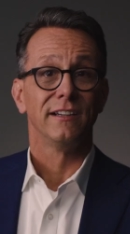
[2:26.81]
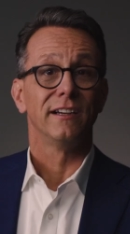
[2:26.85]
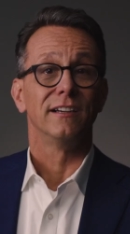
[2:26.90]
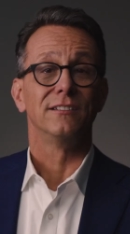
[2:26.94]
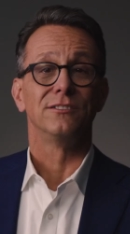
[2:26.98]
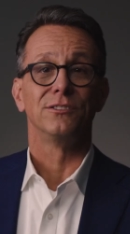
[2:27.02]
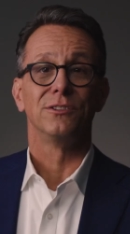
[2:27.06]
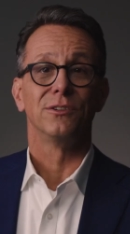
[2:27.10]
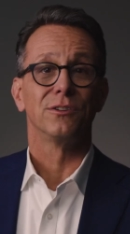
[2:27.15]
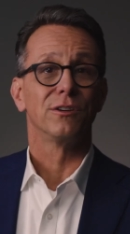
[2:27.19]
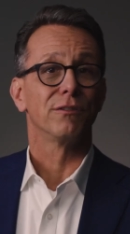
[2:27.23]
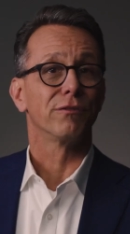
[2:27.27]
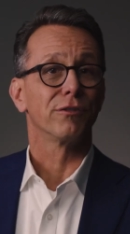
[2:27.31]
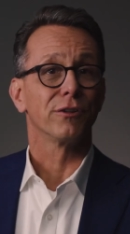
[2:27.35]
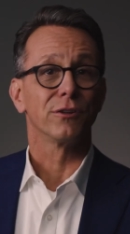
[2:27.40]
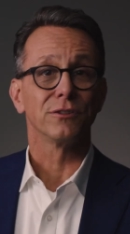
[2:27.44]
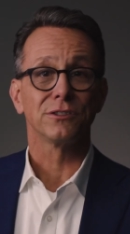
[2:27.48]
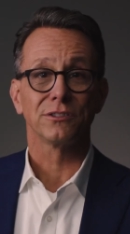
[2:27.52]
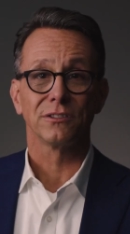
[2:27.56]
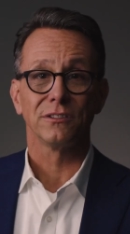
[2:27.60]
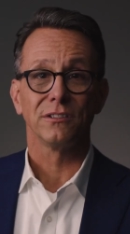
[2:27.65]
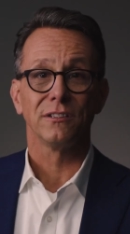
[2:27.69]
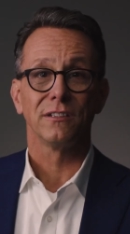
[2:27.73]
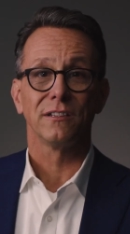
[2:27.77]
is
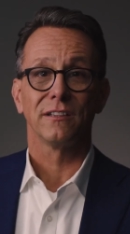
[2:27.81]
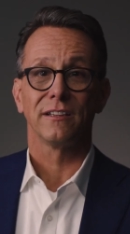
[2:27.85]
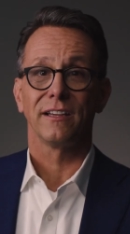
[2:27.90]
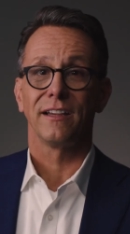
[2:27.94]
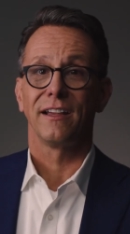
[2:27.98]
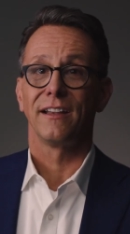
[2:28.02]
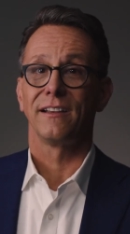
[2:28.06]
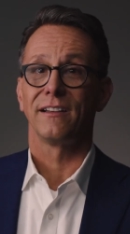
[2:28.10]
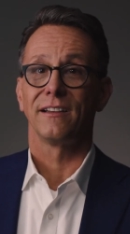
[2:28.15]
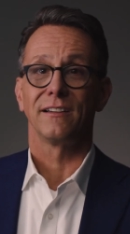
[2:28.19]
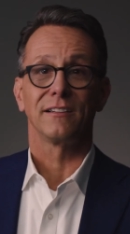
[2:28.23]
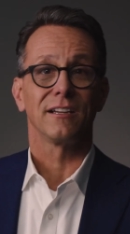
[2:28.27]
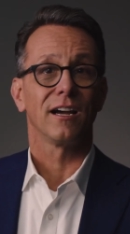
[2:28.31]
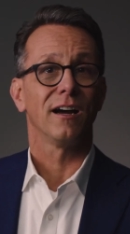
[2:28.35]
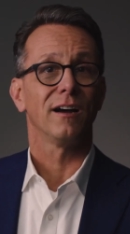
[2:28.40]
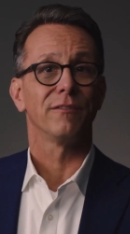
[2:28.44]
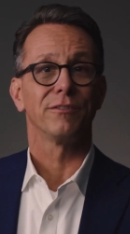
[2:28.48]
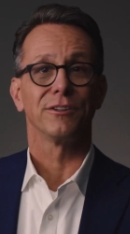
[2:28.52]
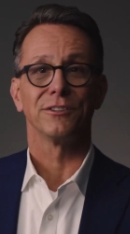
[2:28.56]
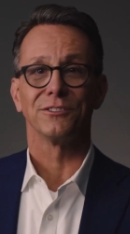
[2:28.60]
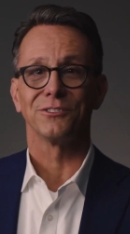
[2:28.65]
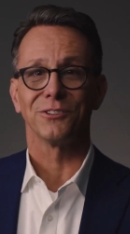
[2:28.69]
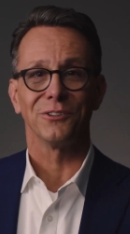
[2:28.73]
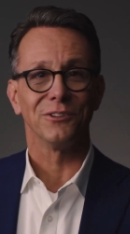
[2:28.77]
universal, and it
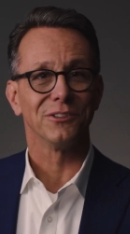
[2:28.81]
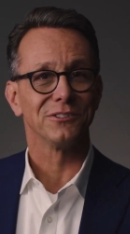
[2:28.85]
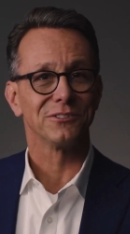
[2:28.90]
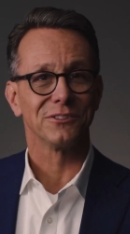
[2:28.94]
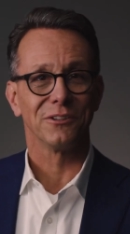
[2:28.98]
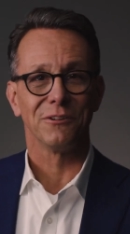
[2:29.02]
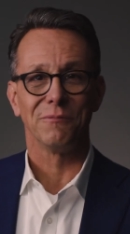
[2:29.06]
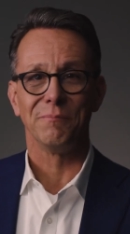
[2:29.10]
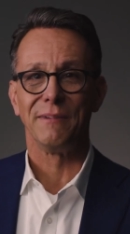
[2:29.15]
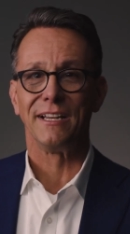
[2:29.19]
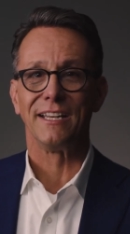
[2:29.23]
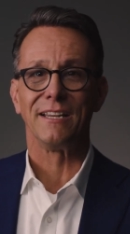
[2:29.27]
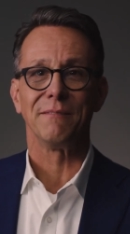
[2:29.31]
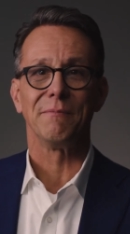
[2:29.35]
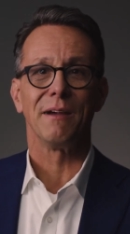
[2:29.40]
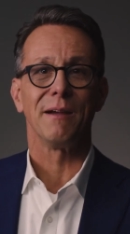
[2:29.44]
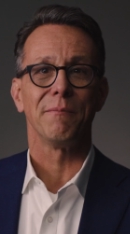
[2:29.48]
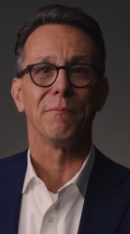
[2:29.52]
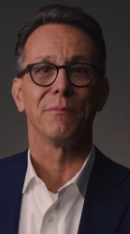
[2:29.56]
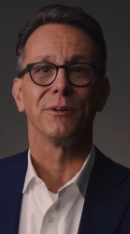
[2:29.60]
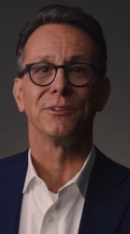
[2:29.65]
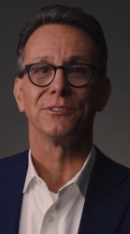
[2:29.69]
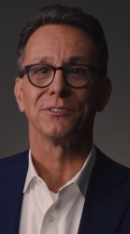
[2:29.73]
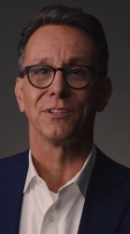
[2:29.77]
covers also many
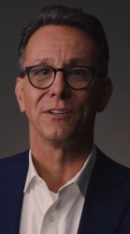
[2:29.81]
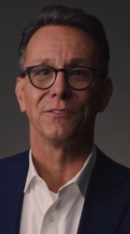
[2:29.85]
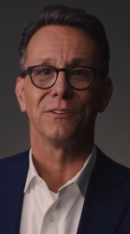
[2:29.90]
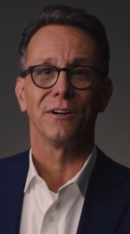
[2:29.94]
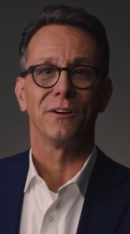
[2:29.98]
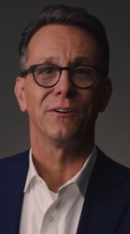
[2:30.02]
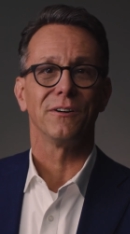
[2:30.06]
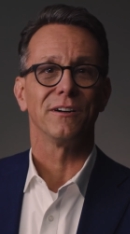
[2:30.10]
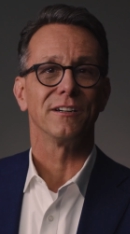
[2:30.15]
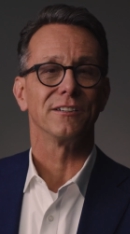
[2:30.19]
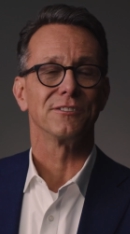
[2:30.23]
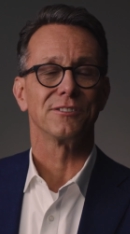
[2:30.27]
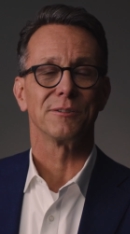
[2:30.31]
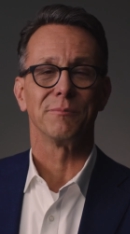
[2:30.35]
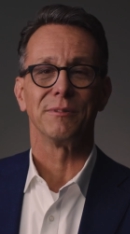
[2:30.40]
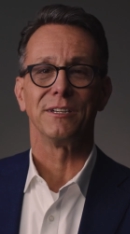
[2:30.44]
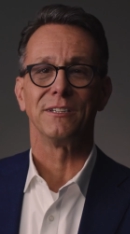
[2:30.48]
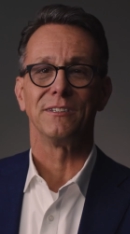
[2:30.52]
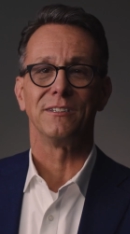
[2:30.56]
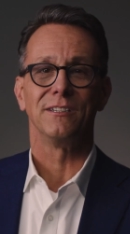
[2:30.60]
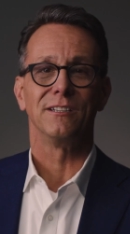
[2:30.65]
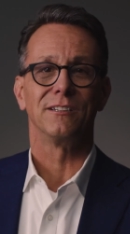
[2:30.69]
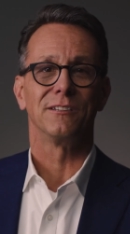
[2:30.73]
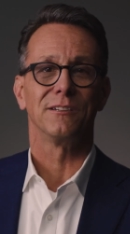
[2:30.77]
members of our
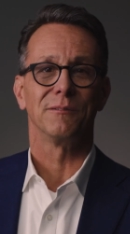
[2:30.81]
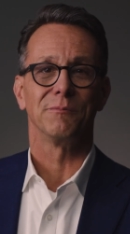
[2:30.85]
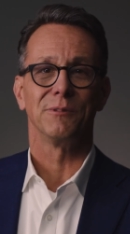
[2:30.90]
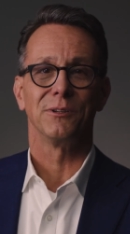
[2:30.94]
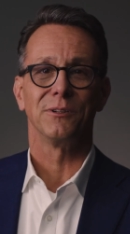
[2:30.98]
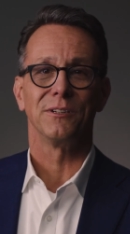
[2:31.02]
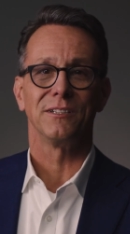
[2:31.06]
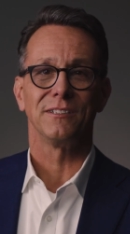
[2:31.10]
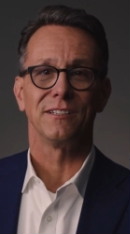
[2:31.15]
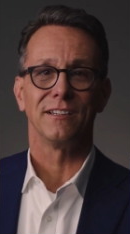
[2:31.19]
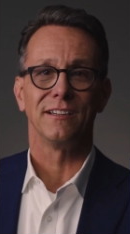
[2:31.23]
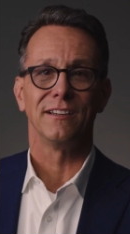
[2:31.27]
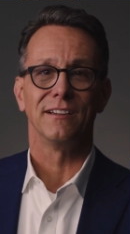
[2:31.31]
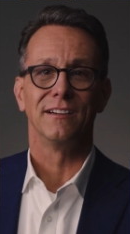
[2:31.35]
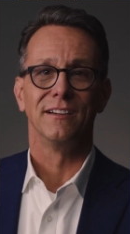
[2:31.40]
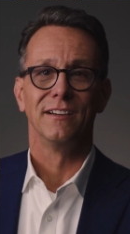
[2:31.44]
LGBT community.